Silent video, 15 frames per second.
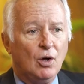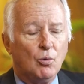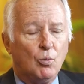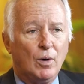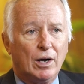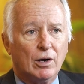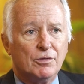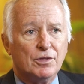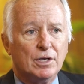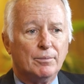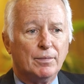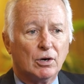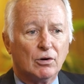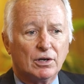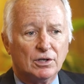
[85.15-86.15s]
where the
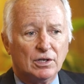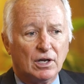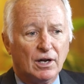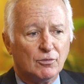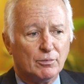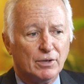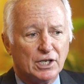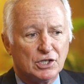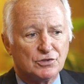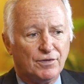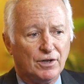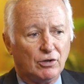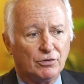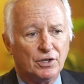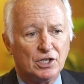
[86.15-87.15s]
American government has
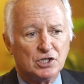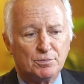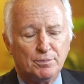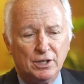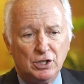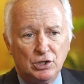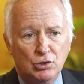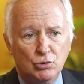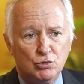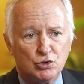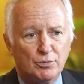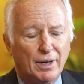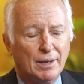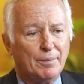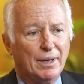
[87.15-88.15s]
felt that it's been
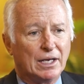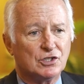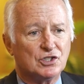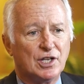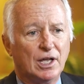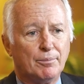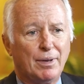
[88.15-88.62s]
used by Pakistan.